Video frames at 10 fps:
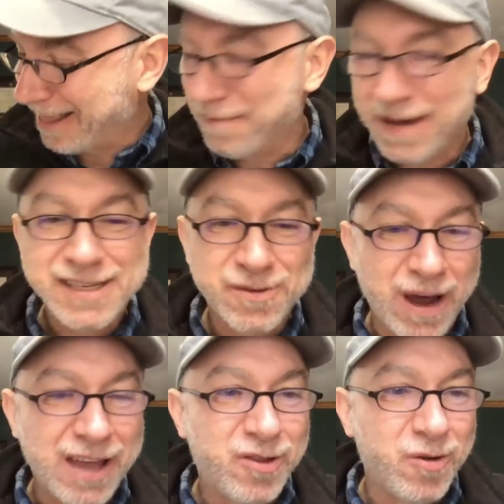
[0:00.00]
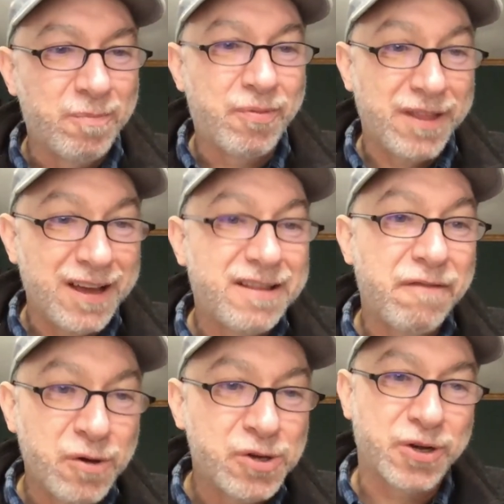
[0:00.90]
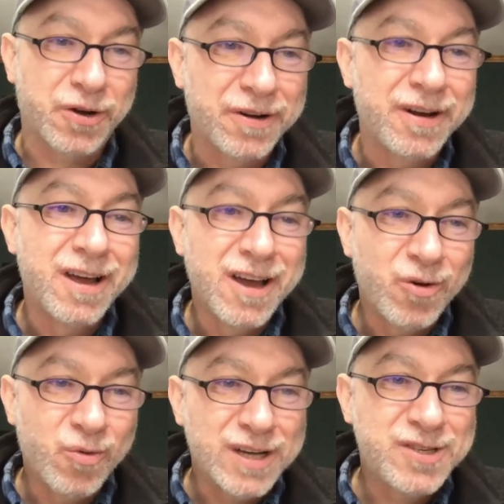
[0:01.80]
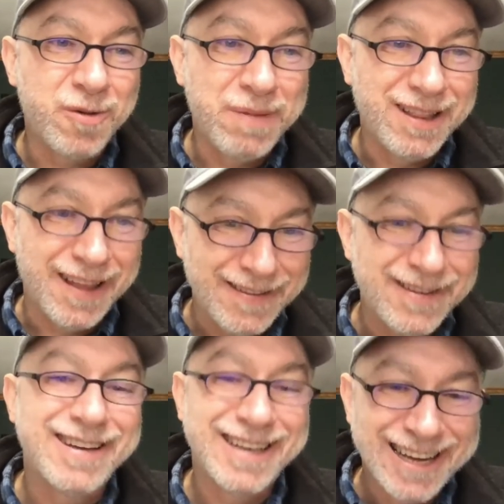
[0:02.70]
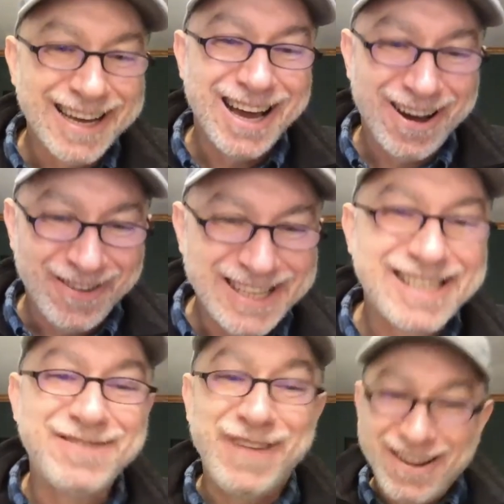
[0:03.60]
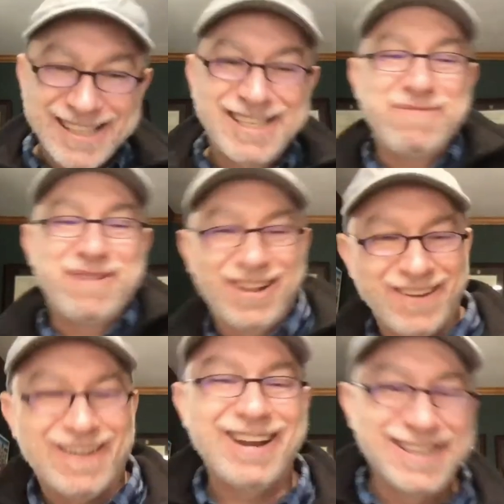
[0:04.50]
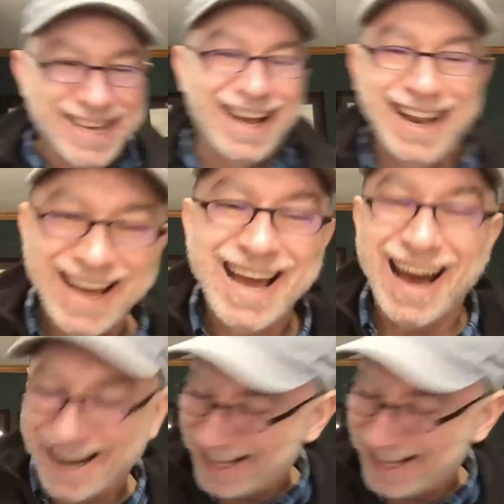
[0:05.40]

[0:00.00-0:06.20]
the best way to predict the future was to build it, which is very similar to what you said. And